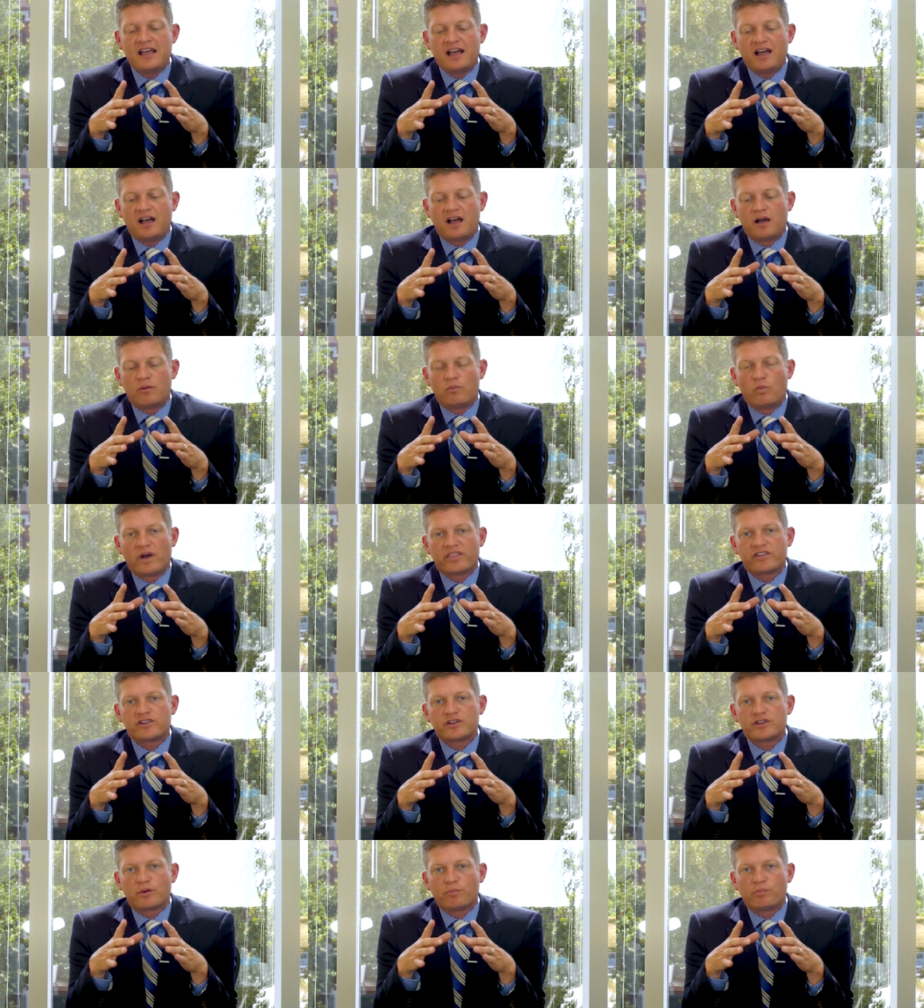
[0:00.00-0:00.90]

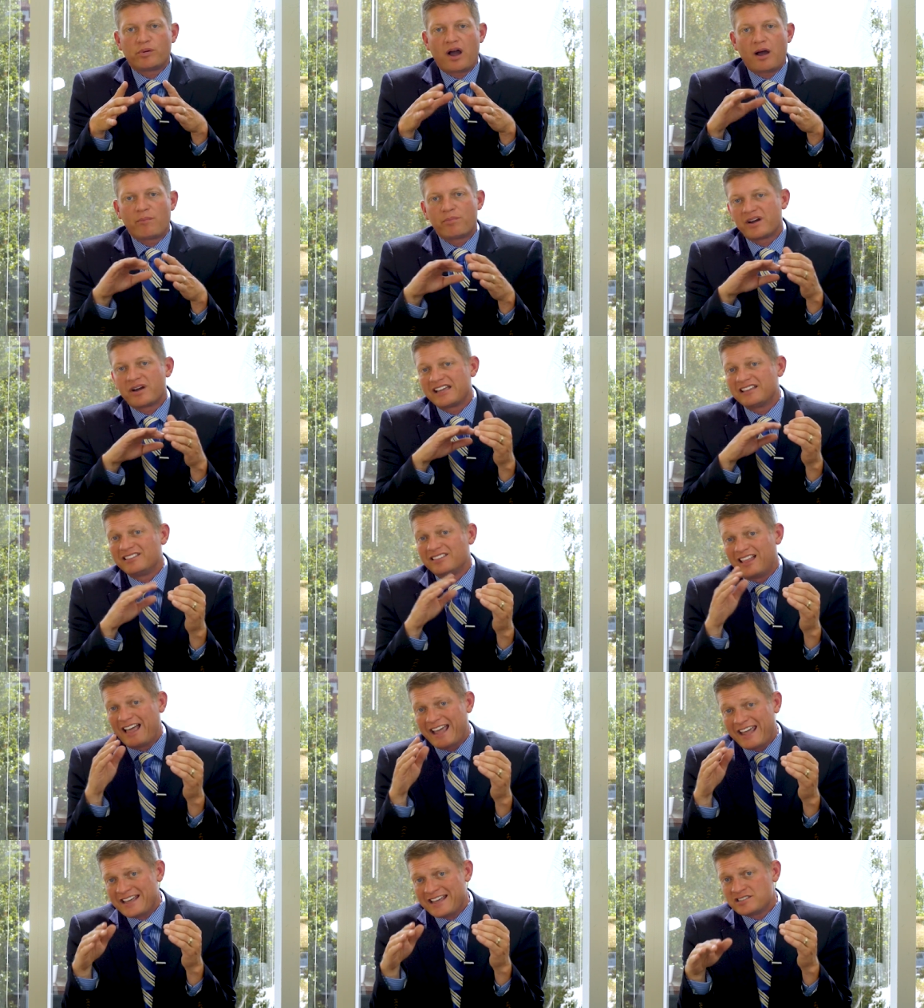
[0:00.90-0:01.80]
whether your property
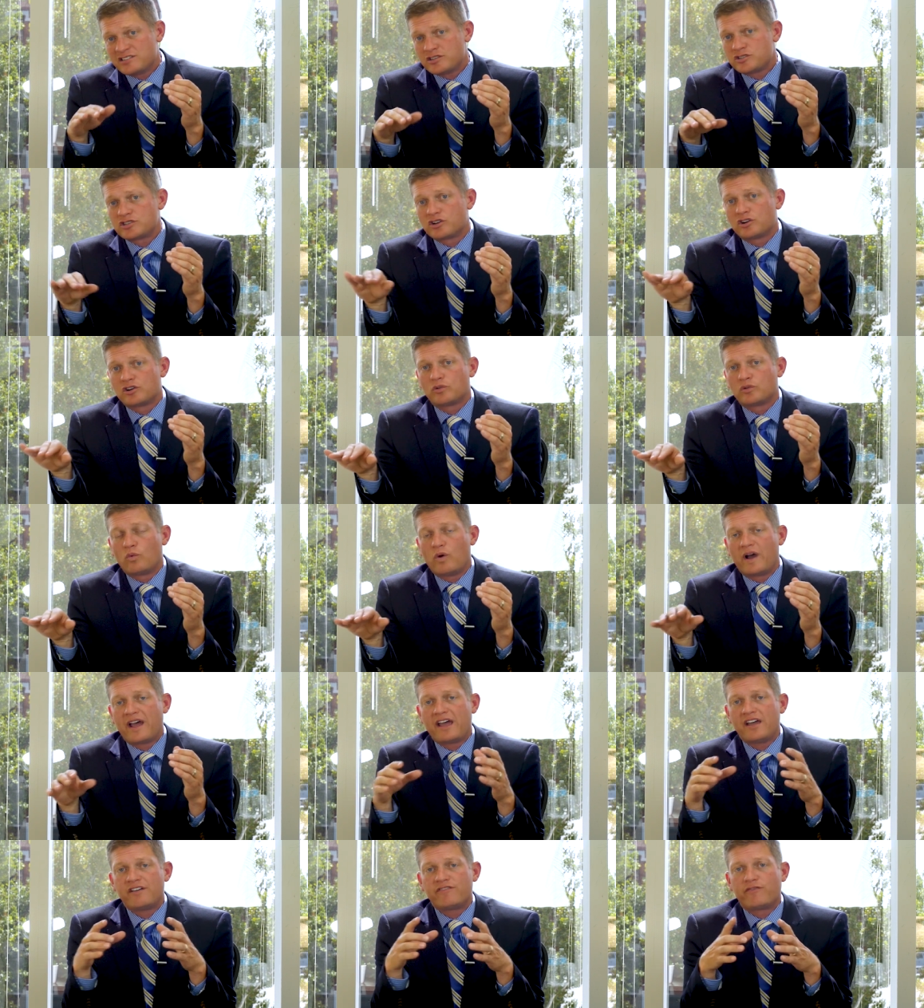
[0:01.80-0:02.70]
lays a certain
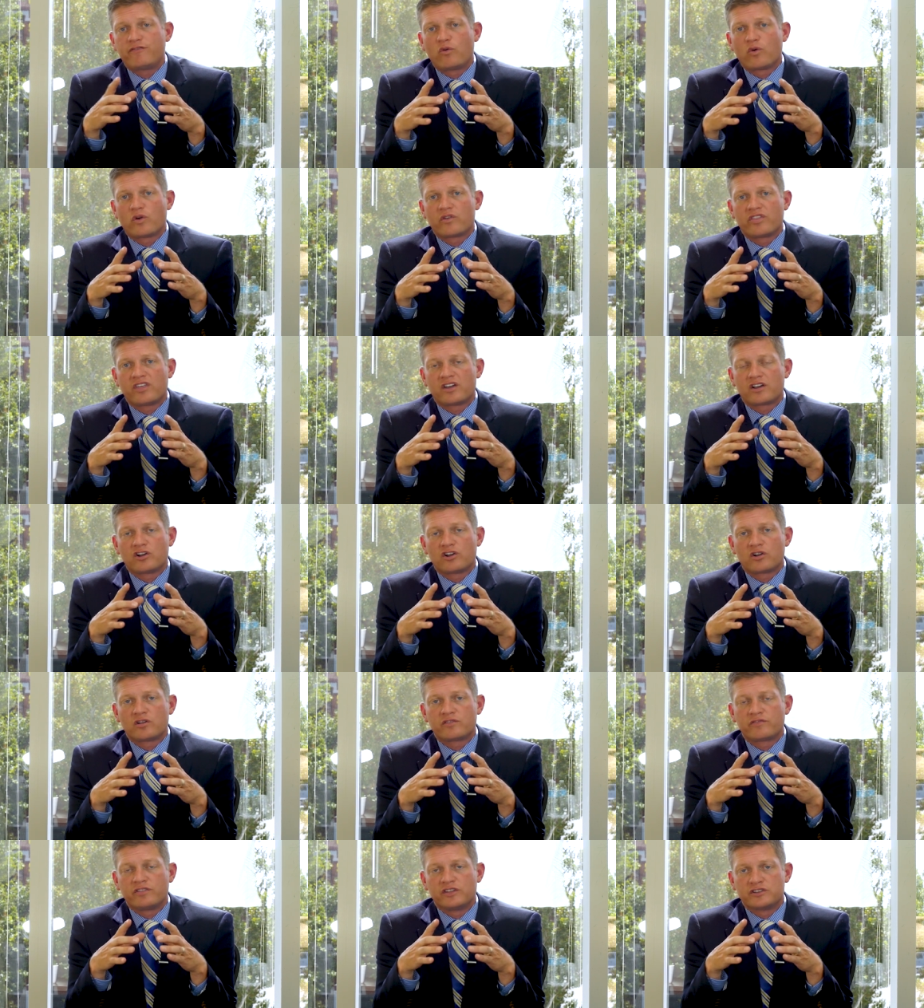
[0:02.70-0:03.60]
way for
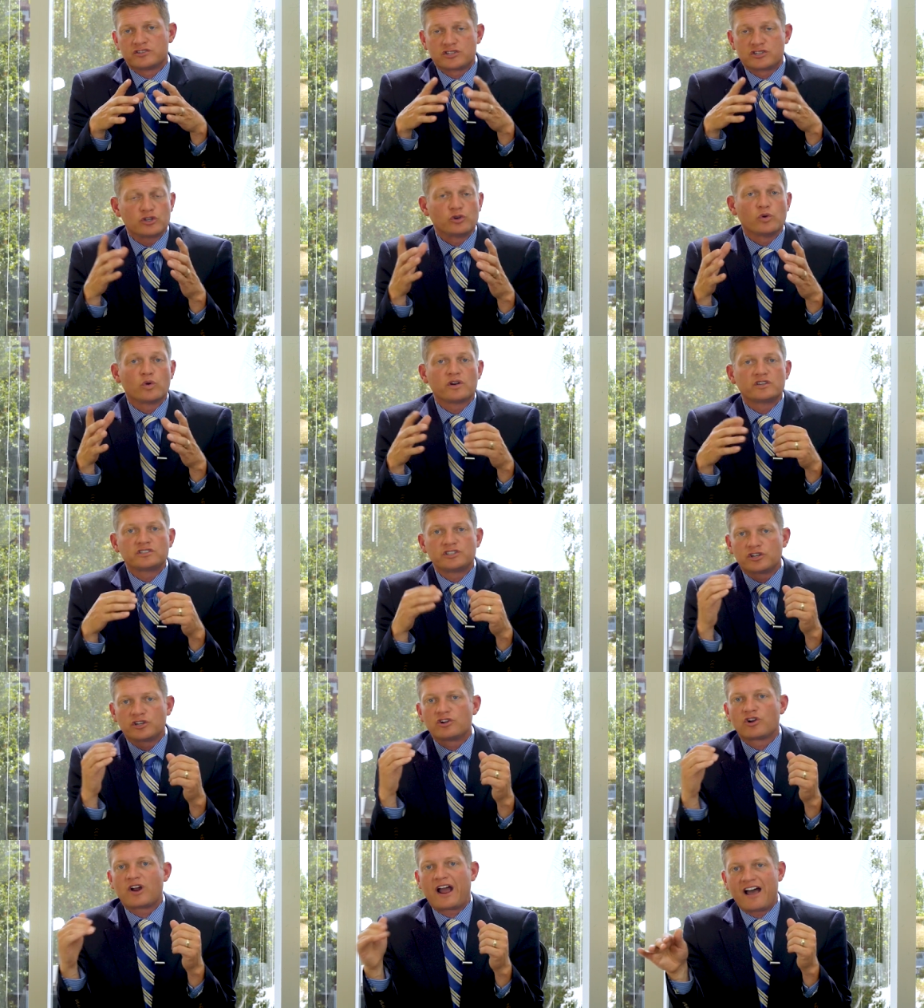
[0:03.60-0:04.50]
the sewer to
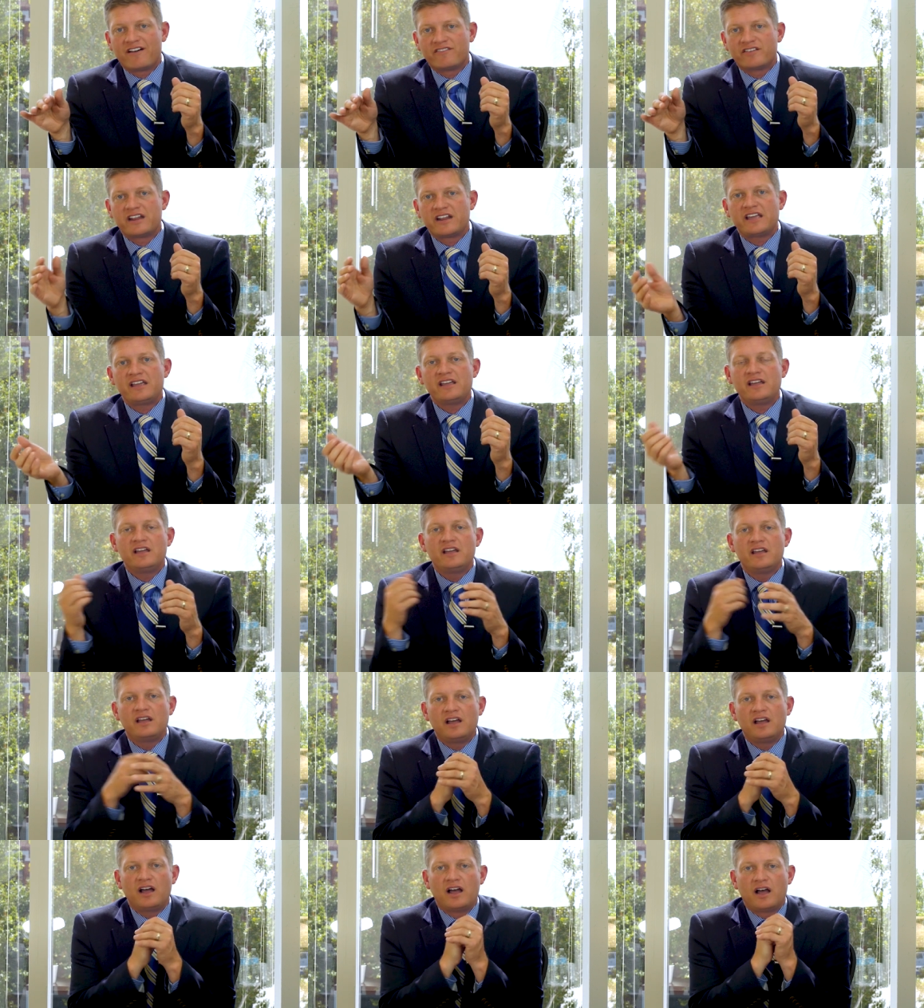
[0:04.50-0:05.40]
gravity
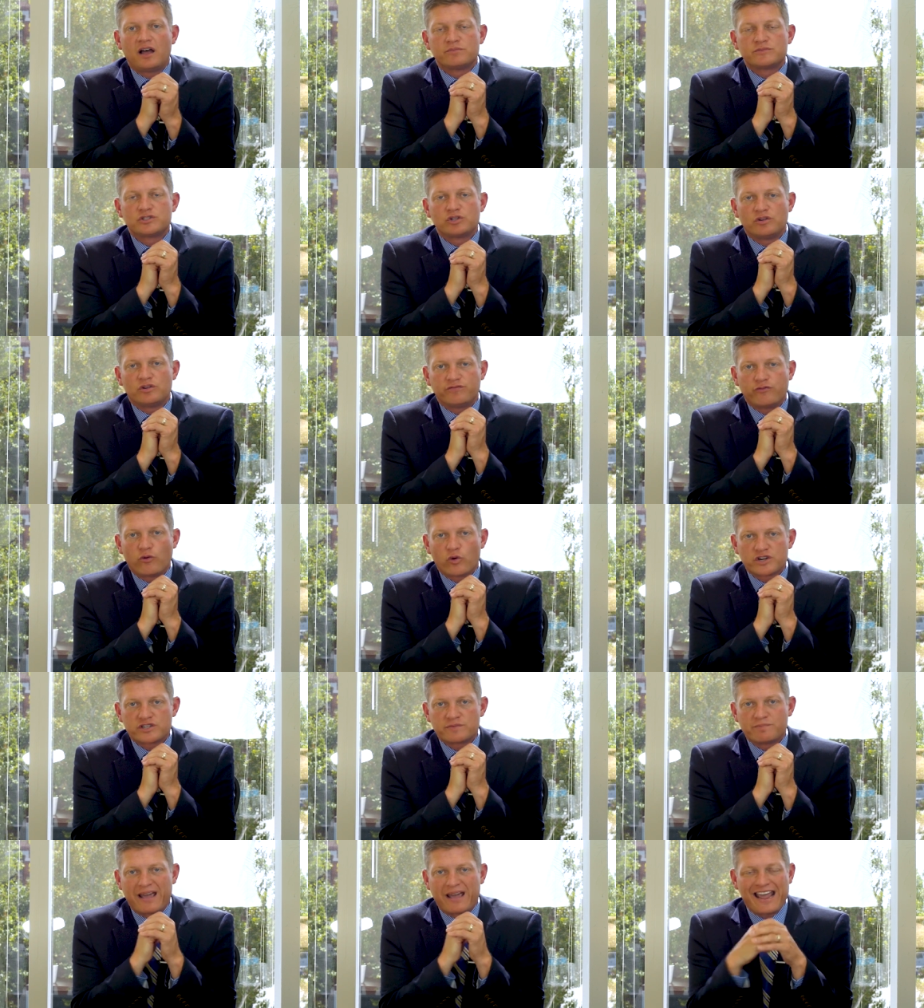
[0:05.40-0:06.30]
to a
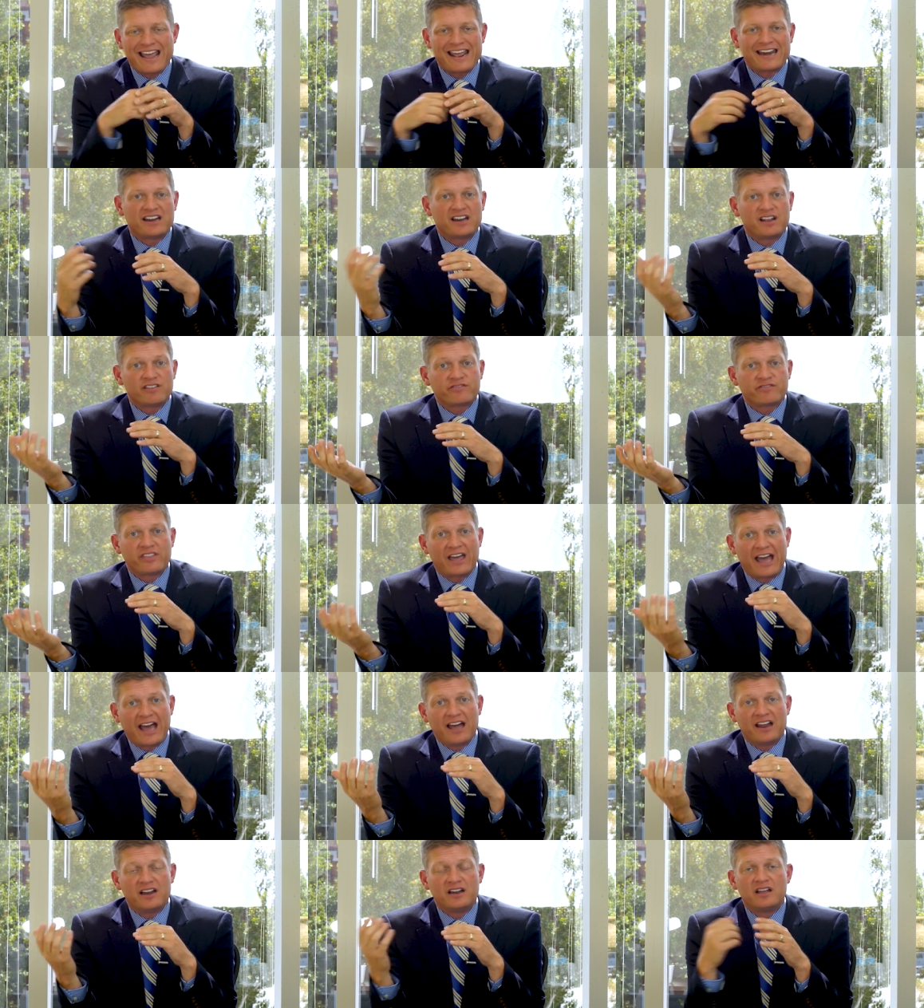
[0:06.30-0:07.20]
forced main, and if
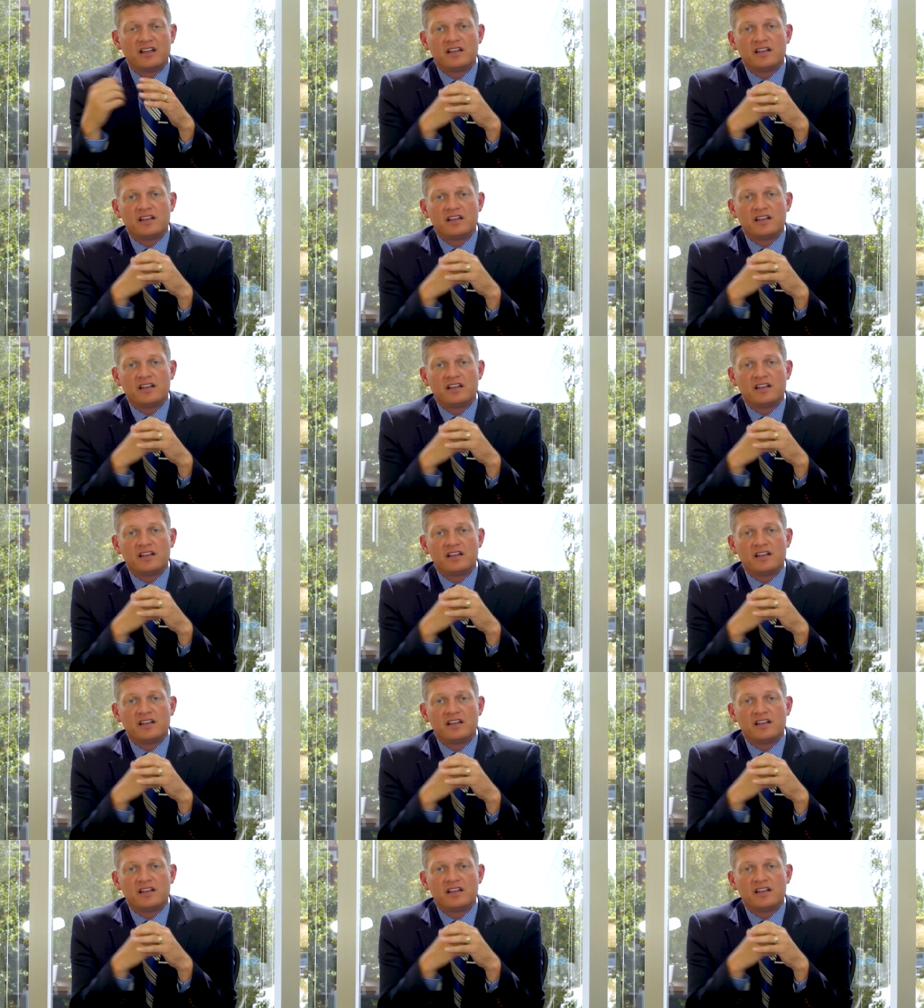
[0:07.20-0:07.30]
that